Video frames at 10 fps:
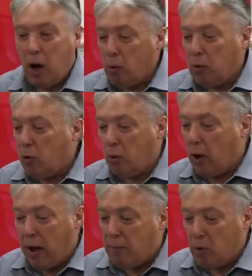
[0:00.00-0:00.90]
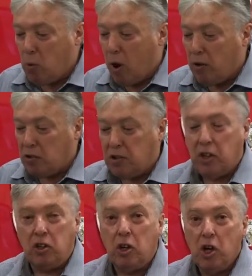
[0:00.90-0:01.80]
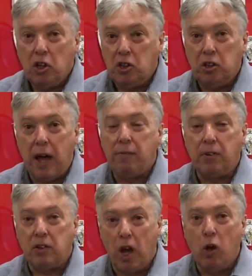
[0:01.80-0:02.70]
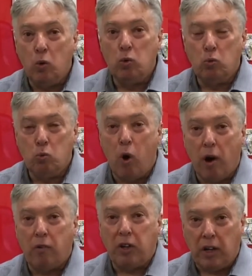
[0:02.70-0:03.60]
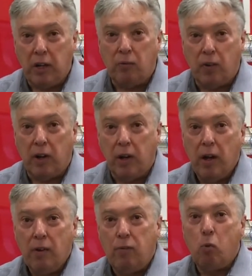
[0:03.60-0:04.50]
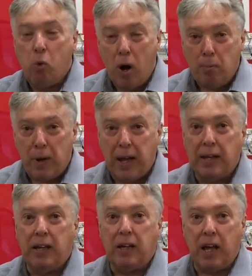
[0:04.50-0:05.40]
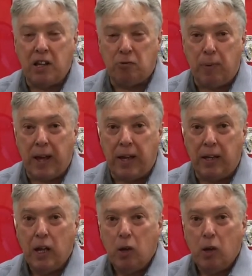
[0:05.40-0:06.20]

I would have thought every wiring center should have its own wiring leaflet for Y plan and S plan,